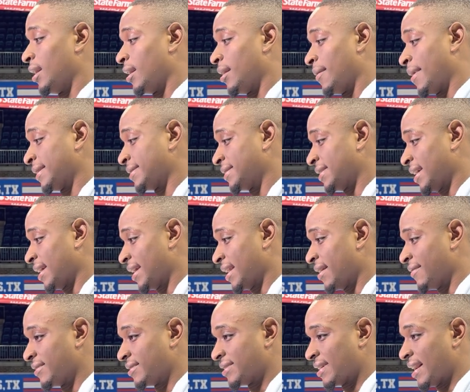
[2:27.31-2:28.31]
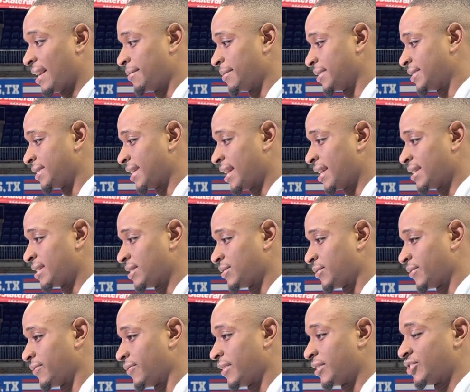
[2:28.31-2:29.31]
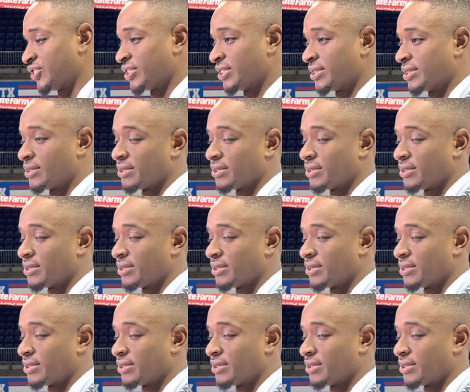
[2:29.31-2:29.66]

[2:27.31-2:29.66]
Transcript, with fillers: Um, I say it every time. The change is refreshing.